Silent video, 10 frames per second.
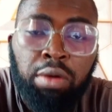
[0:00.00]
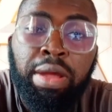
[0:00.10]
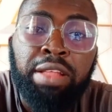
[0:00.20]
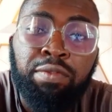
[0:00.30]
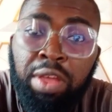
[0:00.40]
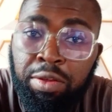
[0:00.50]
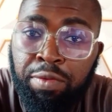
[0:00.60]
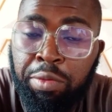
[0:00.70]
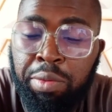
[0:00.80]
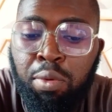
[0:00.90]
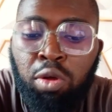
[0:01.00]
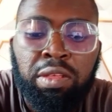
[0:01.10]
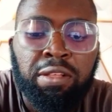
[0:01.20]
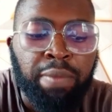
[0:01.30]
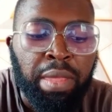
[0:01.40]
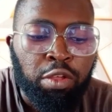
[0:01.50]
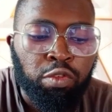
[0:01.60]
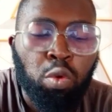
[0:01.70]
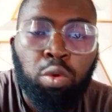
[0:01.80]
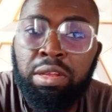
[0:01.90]
right? Very, very important.
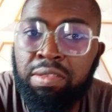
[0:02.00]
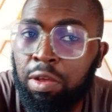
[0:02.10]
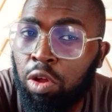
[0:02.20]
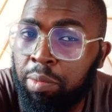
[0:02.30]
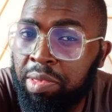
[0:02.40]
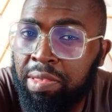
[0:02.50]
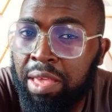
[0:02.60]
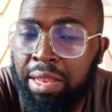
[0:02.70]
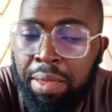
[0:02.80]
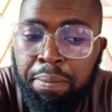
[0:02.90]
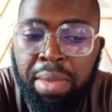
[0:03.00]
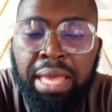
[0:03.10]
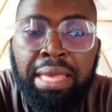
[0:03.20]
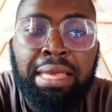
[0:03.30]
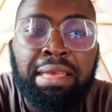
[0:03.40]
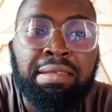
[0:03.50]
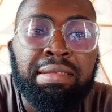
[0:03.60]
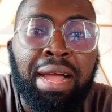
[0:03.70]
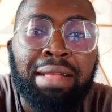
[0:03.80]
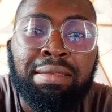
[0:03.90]
So the second mistake they make is
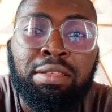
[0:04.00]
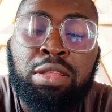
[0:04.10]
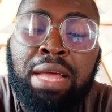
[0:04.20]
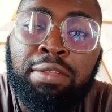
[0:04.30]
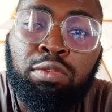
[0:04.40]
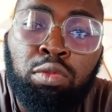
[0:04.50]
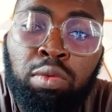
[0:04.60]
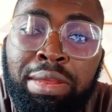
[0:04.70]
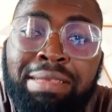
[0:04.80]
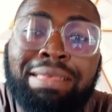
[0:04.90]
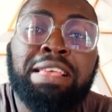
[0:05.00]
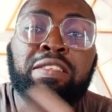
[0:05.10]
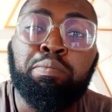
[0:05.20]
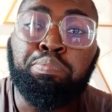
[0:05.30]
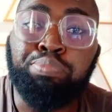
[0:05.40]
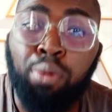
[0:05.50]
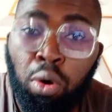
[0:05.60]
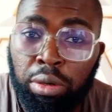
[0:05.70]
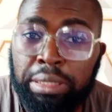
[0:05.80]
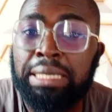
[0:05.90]
that their to-do list is
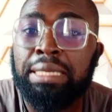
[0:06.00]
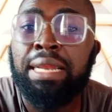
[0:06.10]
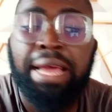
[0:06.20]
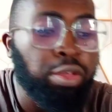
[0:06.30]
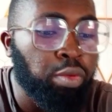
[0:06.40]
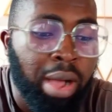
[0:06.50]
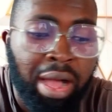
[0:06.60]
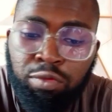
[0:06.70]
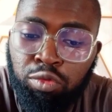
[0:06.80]
bulky. Like you have